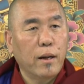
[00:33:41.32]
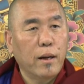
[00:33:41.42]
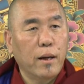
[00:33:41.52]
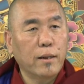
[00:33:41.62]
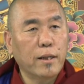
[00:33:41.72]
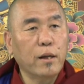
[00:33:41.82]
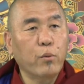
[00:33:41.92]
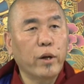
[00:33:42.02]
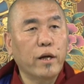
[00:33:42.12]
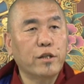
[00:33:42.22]
and then
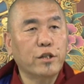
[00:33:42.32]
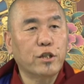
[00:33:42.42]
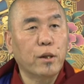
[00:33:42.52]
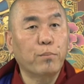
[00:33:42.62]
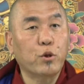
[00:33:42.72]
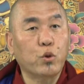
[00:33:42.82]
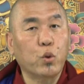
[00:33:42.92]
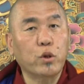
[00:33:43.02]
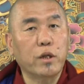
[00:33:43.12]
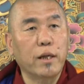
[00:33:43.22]
we are disturbed
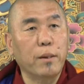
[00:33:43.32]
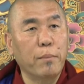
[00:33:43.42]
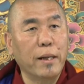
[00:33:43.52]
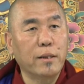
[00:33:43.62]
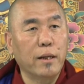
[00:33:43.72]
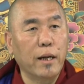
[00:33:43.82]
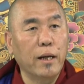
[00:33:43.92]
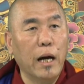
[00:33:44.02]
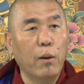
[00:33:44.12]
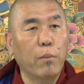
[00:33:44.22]
totally mental, and
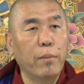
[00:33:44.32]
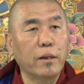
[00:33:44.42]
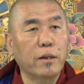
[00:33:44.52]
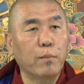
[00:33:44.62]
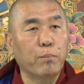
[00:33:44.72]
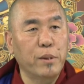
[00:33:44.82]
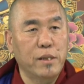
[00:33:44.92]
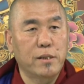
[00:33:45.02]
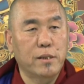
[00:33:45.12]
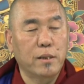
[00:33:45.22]
our mental
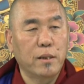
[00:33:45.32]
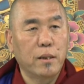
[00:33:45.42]
peace,